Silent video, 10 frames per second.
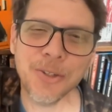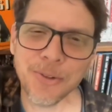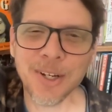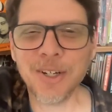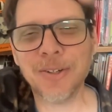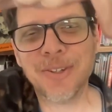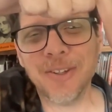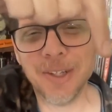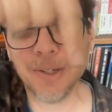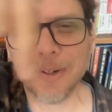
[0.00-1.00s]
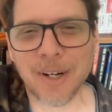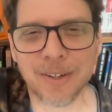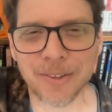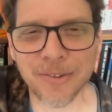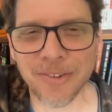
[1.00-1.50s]
you can go to the
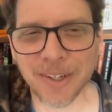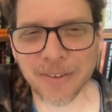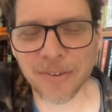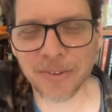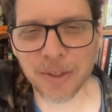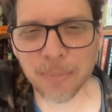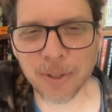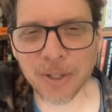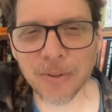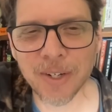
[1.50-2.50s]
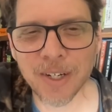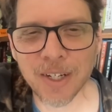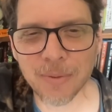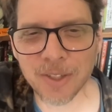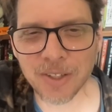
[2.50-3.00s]
URL you're seeing on the screen below,
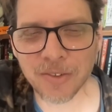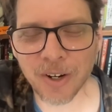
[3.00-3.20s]
which is